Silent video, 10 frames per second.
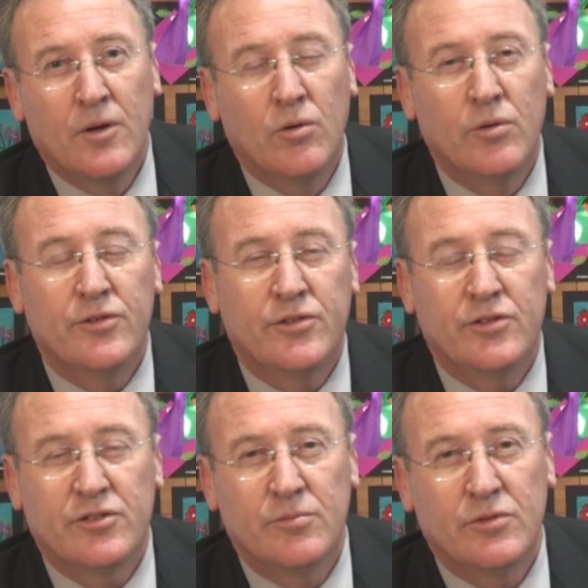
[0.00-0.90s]
or the
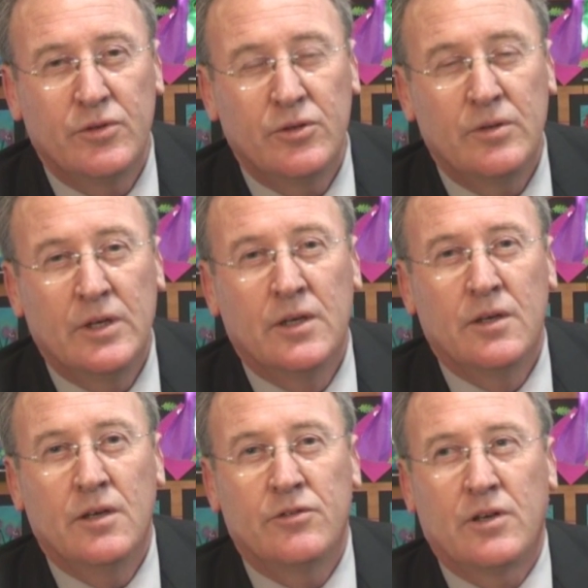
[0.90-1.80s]
systems view
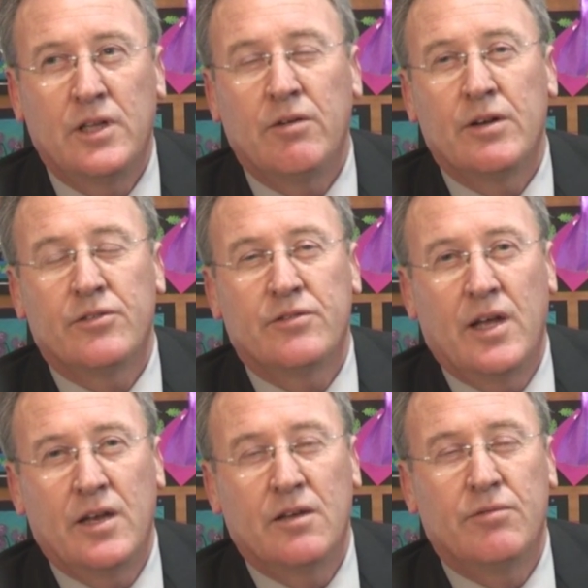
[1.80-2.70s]
is a clear
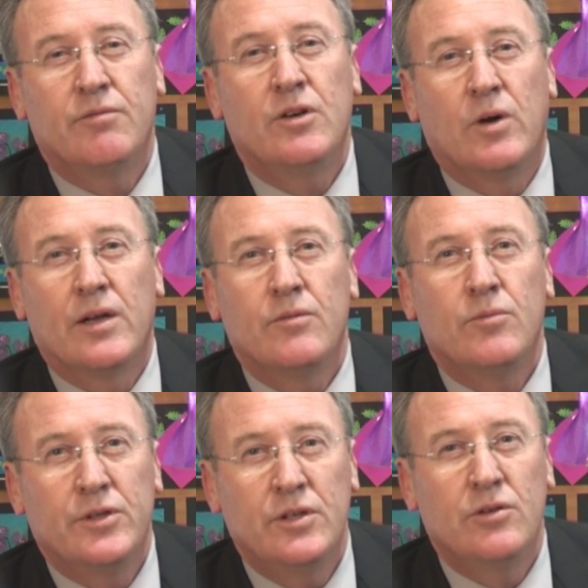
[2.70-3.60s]
understanding of everyone
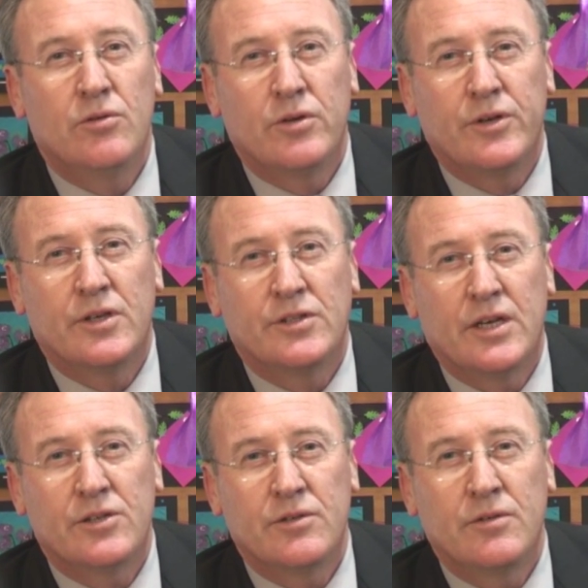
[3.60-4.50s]
within the
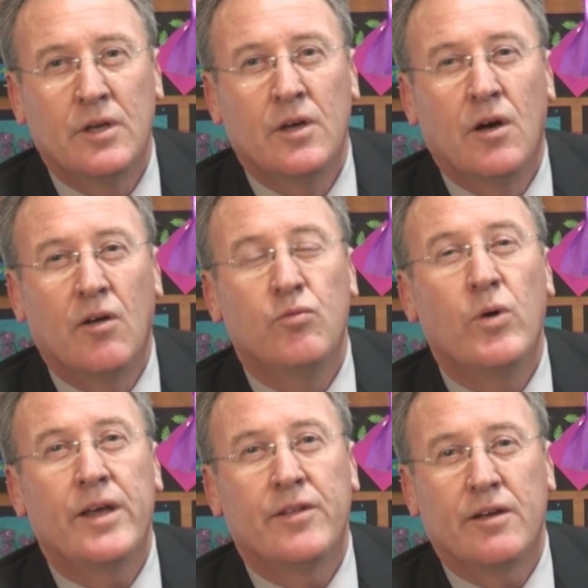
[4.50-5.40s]
organisation of
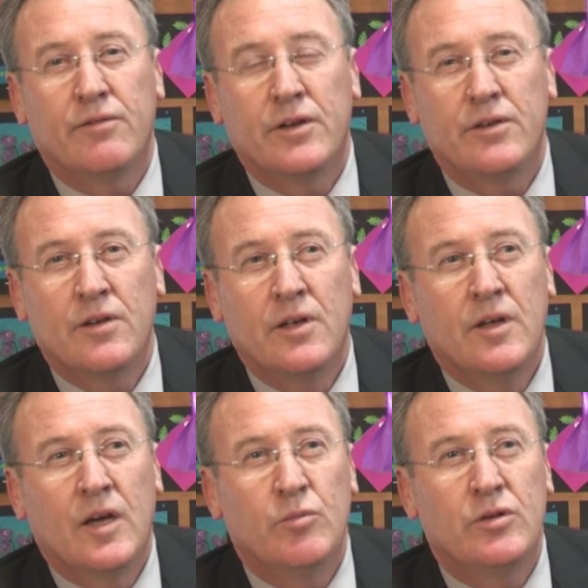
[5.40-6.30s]
where they fit
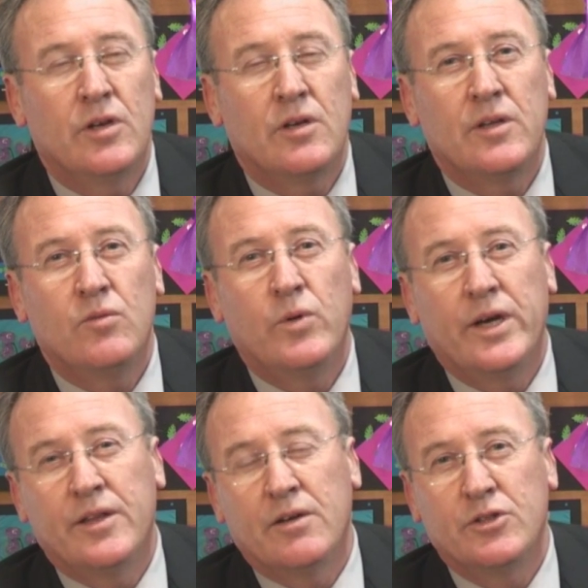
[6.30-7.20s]
and particularly
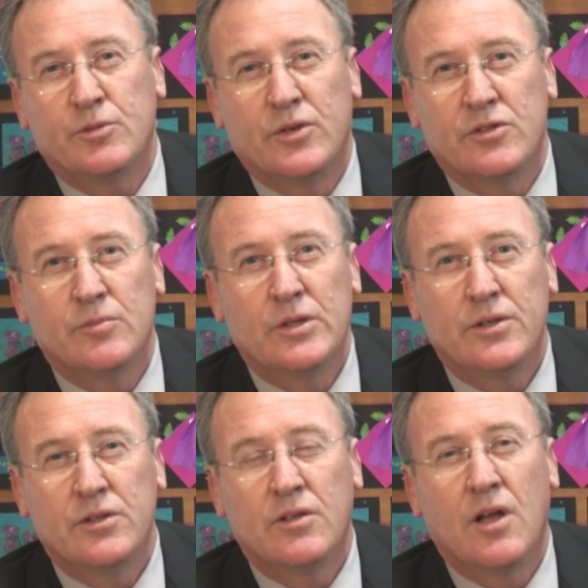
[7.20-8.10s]
where their
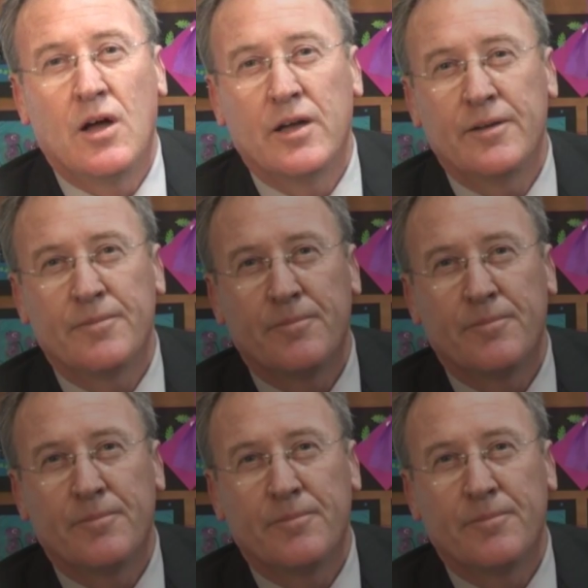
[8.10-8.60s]
responsibilities lie.